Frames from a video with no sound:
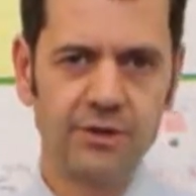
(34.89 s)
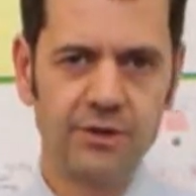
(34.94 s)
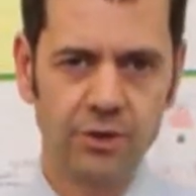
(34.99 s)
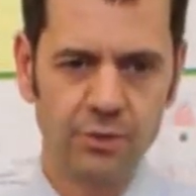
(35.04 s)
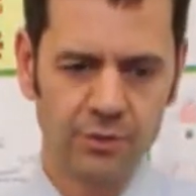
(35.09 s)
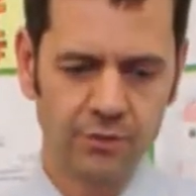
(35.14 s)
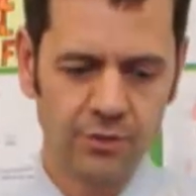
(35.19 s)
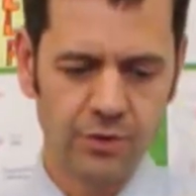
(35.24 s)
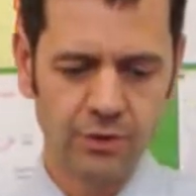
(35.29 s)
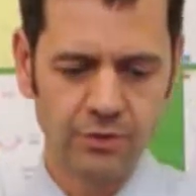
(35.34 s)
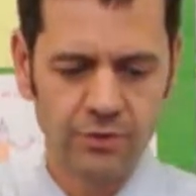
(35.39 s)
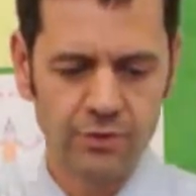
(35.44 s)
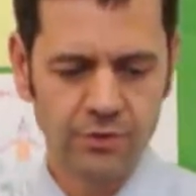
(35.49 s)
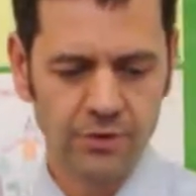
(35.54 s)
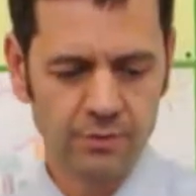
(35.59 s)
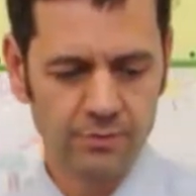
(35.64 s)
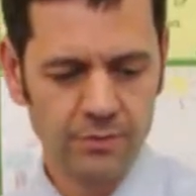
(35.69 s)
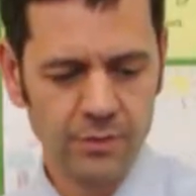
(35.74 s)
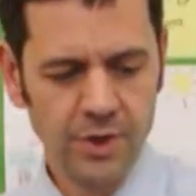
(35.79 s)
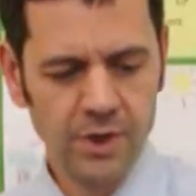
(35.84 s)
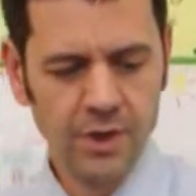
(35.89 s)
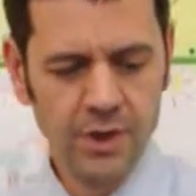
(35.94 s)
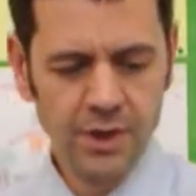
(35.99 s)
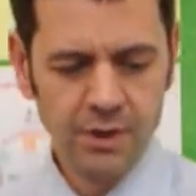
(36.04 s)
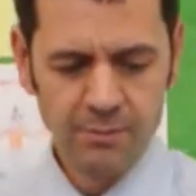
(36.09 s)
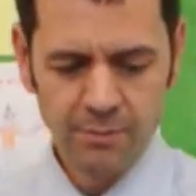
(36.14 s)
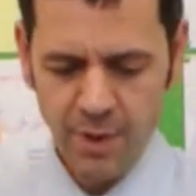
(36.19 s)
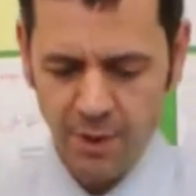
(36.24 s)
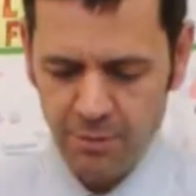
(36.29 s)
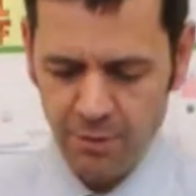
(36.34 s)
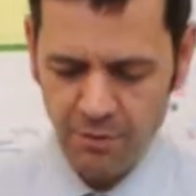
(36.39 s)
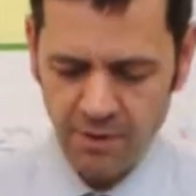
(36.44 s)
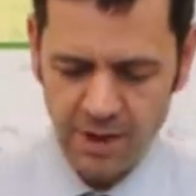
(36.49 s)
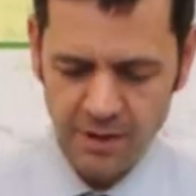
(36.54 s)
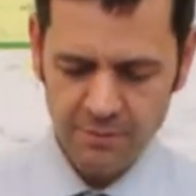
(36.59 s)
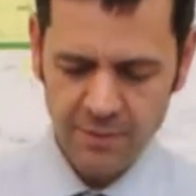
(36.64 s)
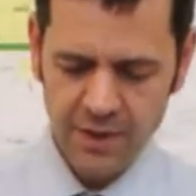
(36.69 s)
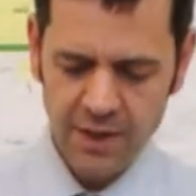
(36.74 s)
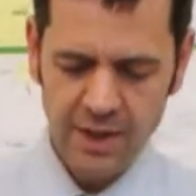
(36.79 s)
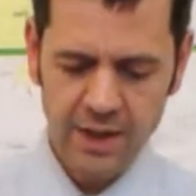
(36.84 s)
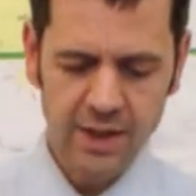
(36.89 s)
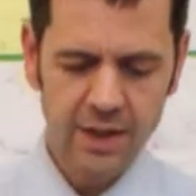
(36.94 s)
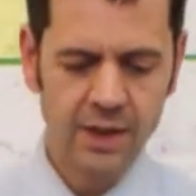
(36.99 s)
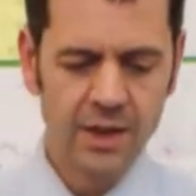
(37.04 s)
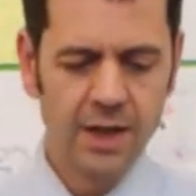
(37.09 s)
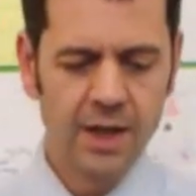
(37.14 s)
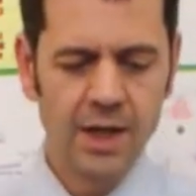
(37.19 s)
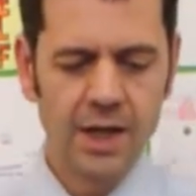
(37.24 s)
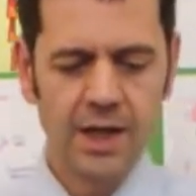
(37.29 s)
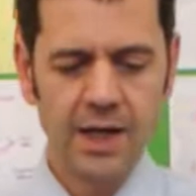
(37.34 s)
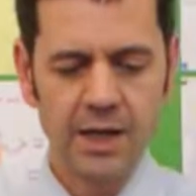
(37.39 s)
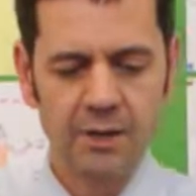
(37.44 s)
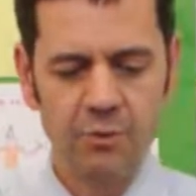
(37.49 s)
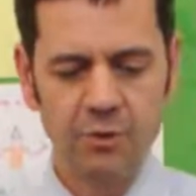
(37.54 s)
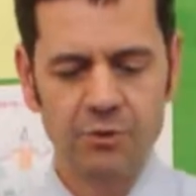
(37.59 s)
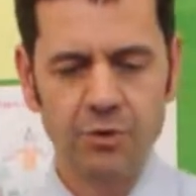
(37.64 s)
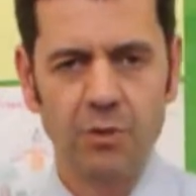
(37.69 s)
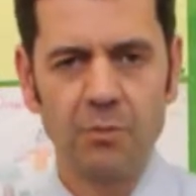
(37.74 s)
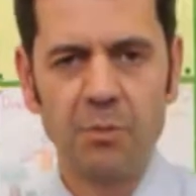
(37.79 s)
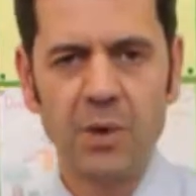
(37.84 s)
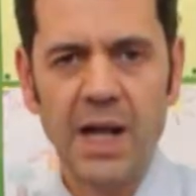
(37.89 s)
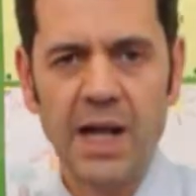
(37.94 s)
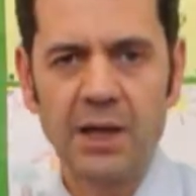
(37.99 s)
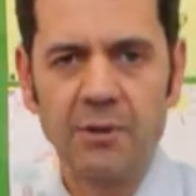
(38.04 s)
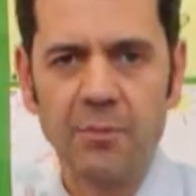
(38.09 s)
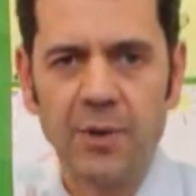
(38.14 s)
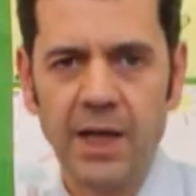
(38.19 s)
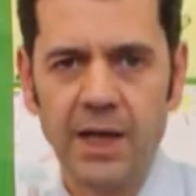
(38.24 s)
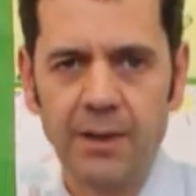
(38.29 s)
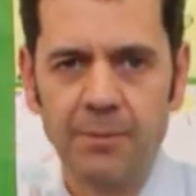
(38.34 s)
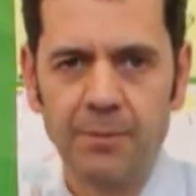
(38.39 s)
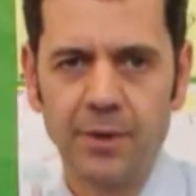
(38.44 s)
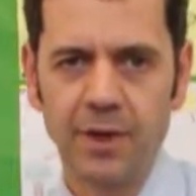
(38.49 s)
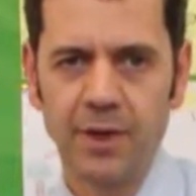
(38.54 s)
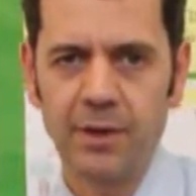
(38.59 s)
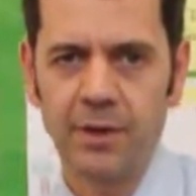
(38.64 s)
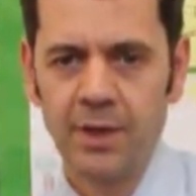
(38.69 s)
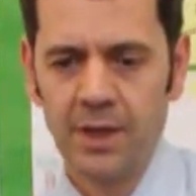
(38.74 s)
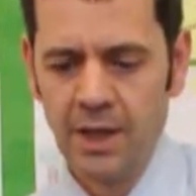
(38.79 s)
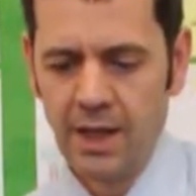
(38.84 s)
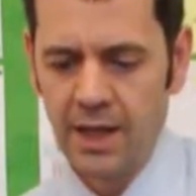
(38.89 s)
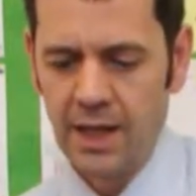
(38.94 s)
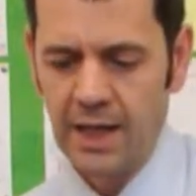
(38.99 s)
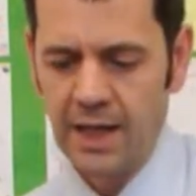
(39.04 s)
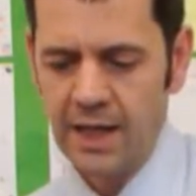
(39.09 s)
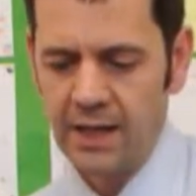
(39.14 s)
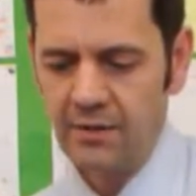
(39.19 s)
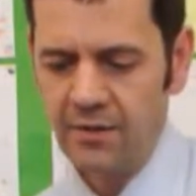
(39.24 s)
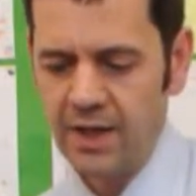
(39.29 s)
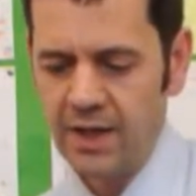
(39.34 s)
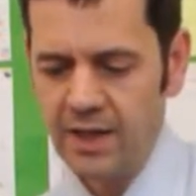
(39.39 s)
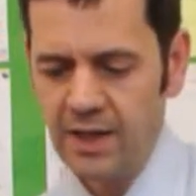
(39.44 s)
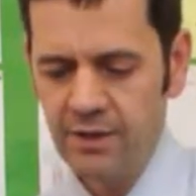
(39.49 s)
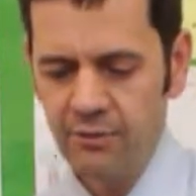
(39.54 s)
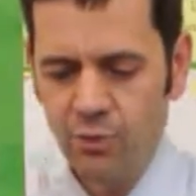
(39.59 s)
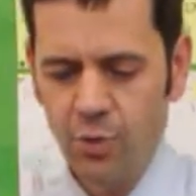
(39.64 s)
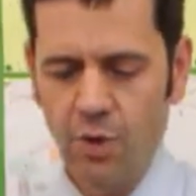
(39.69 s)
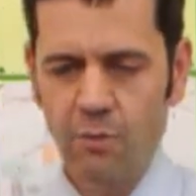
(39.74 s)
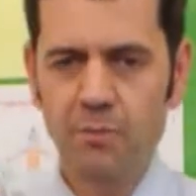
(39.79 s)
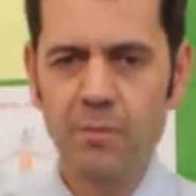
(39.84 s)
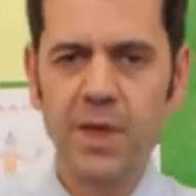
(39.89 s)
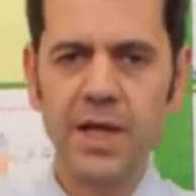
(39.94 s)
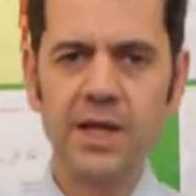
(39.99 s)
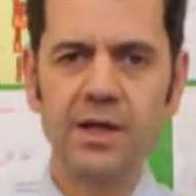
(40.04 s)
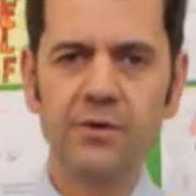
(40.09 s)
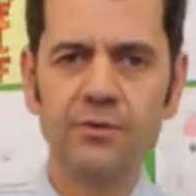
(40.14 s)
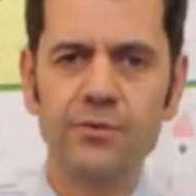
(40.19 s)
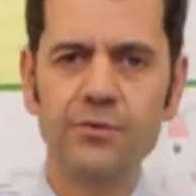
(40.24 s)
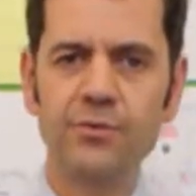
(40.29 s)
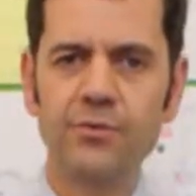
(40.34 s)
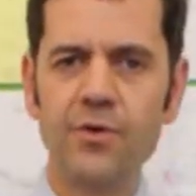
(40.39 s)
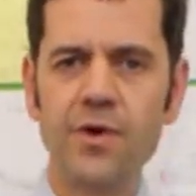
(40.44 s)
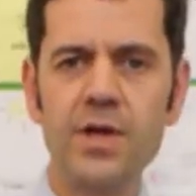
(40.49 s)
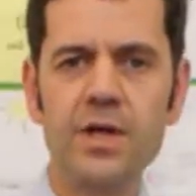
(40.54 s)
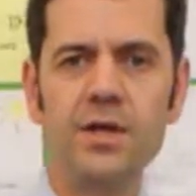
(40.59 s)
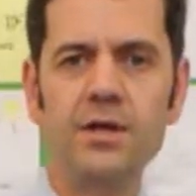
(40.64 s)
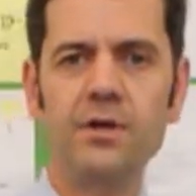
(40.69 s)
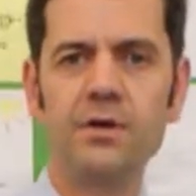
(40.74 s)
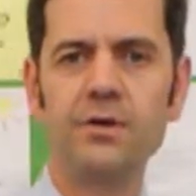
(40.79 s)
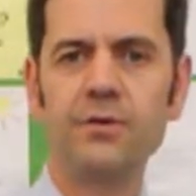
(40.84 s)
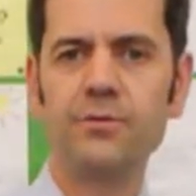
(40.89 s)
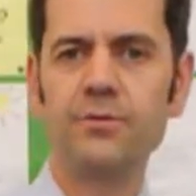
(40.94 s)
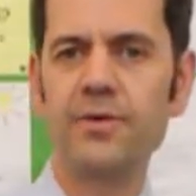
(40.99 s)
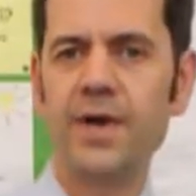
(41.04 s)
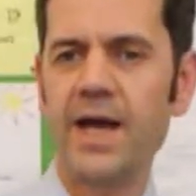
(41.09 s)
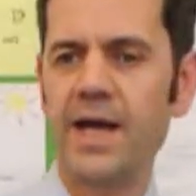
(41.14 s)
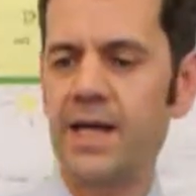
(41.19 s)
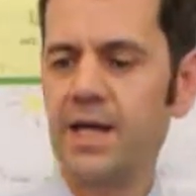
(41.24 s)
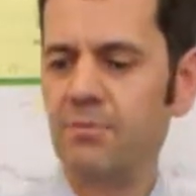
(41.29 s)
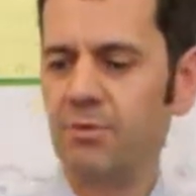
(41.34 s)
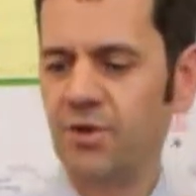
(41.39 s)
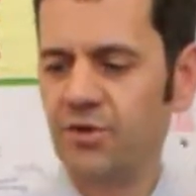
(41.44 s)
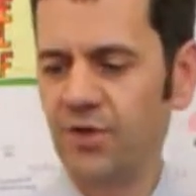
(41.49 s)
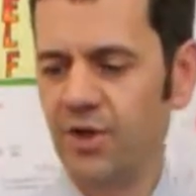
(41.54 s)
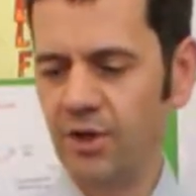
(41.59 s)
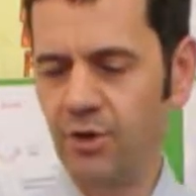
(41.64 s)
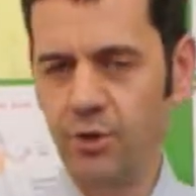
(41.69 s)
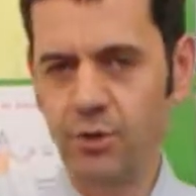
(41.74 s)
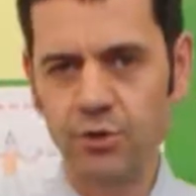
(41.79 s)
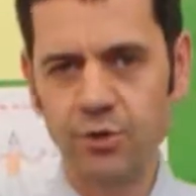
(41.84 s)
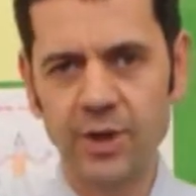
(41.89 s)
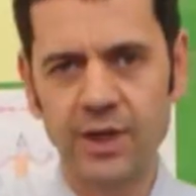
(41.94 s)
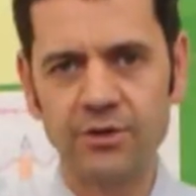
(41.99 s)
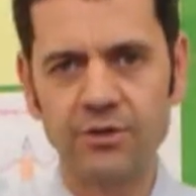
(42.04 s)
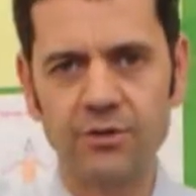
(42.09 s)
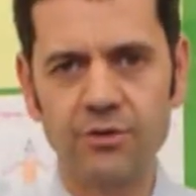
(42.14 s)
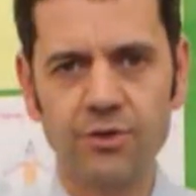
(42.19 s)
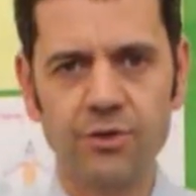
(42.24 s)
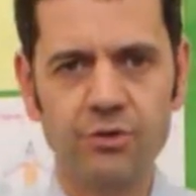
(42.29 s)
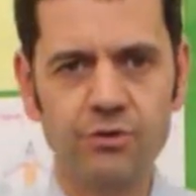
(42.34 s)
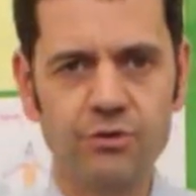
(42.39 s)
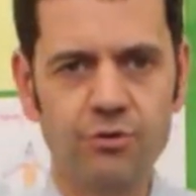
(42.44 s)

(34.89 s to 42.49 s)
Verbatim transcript: So we've got some bubble wrap here and we've got black paper and then leave one beaker free of any material to act as a